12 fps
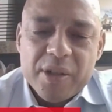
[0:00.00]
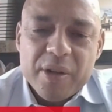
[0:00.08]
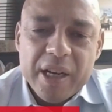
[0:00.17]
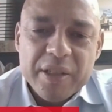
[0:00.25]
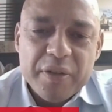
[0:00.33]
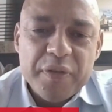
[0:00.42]

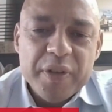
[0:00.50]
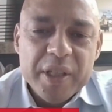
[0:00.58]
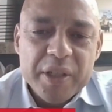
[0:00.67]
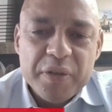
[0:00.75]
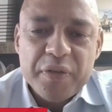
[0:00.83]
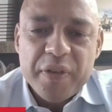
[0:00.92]
So as a
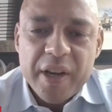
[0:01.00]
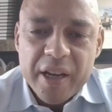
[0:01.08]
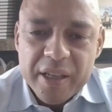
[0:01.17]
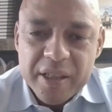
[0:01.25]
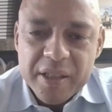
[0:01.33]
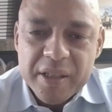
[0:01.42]
first
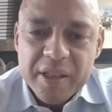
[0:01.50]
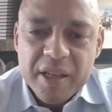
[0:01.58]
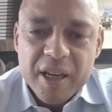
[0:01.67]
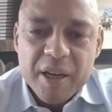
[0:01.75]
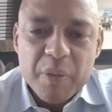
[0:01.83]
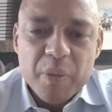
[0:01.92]

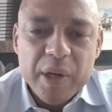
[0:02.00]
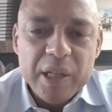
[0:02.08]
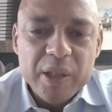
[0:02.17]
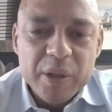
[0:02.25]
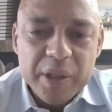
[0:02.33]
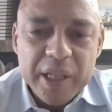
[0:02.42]
phase, we're
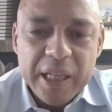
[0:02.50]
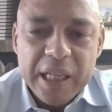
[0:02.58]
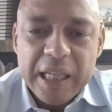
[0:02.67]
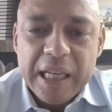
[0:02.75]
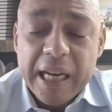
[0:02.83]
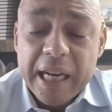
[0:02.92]

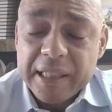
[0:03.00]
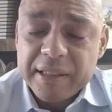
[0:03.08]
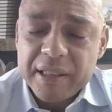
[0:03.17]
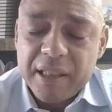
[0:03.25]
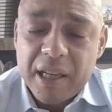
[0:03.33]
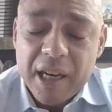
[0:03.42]
looking at
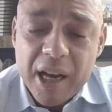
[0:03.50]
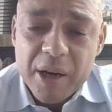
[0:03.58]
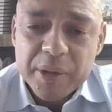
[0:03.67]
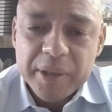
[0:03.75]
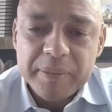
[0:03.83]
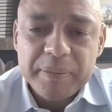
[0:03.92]

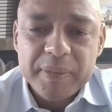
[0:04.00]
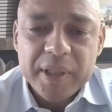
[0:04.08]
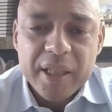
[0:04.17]
cloud,